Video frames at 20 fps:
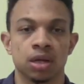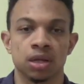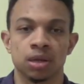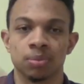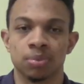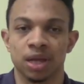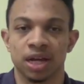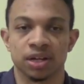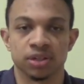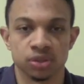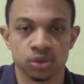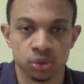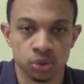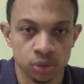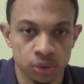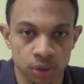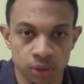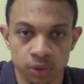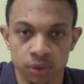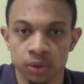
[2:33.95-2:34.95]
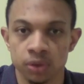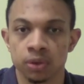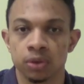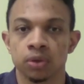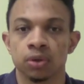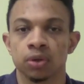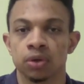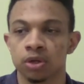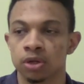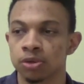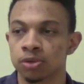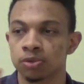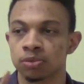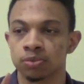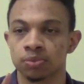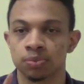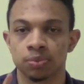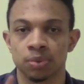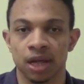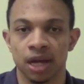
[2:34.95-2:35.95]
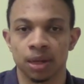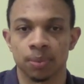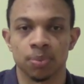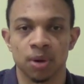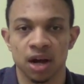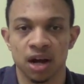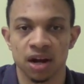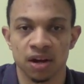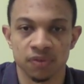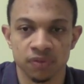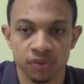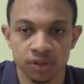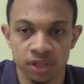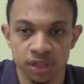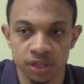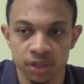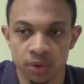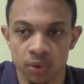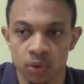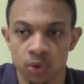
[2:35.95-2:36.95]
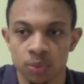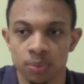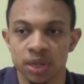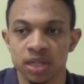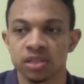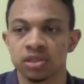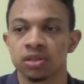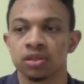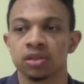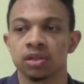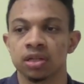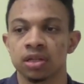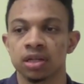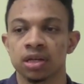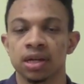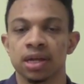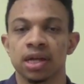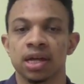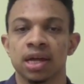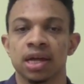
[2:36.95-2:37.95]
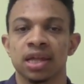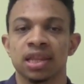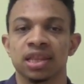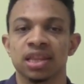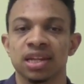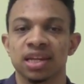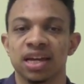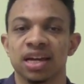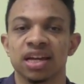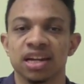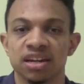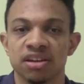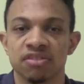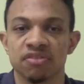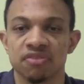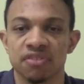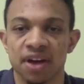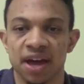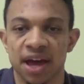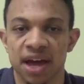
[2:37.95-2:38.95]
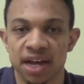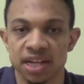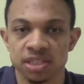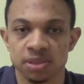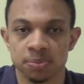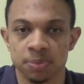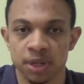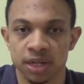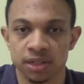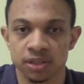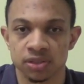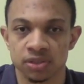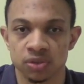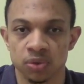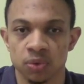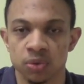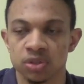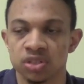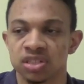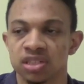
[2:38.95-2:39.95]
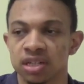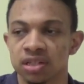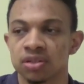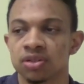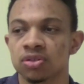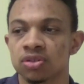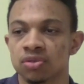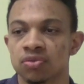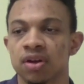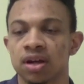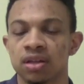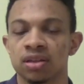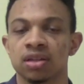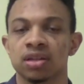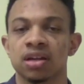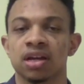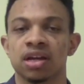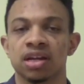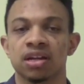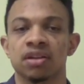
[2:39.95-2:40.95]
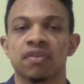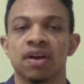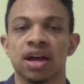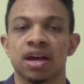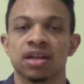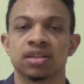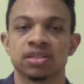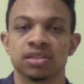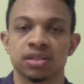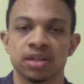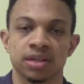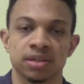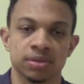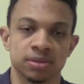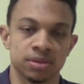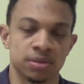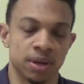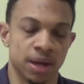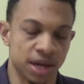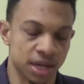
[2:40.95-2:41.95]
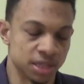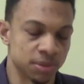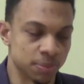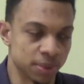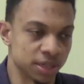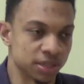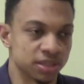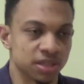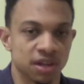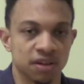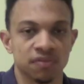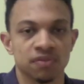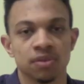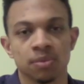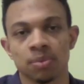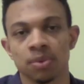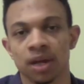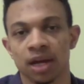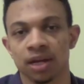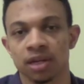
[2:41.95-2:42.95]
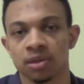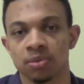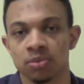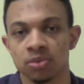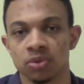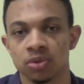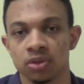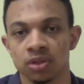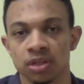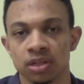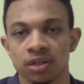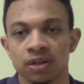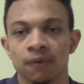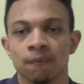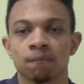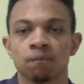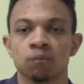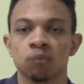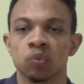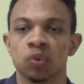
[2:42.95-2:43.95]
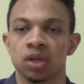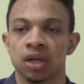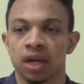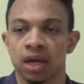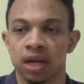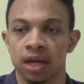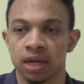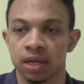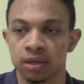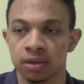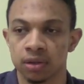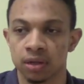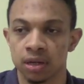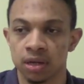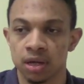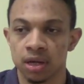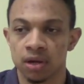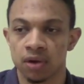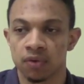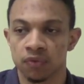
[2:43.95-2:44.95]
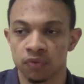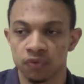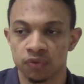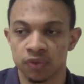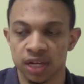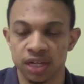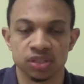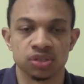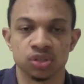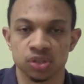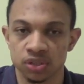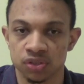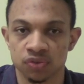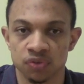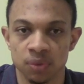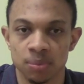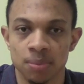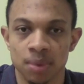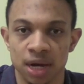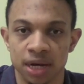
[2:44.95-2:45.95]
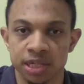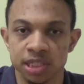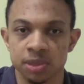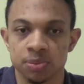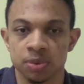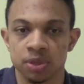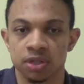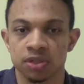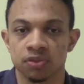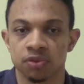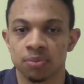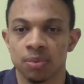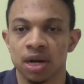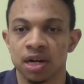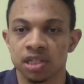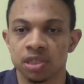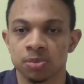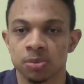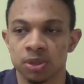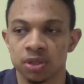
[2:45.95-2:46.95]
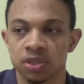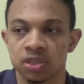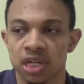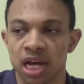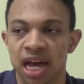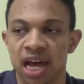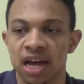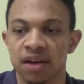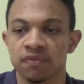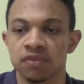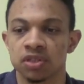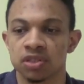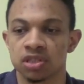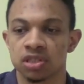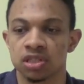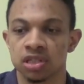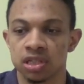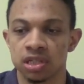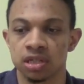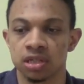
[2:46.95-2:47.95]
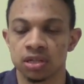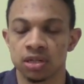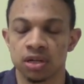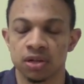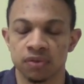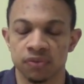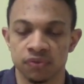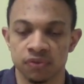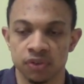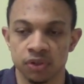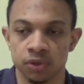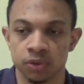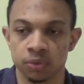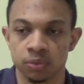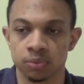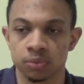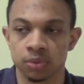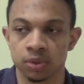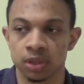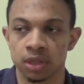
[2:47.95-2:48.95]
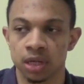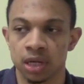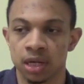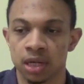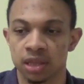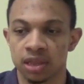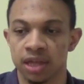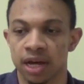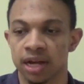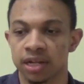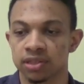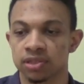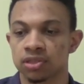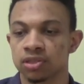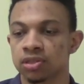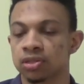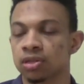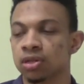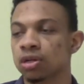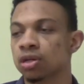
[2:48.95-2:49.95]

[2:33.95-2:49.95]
Black struggle or Black poverty or basically the negative aspects, or centers around the negative aspects of the Black community. And that's just from my experience. From my experience, I haven't seen a film that's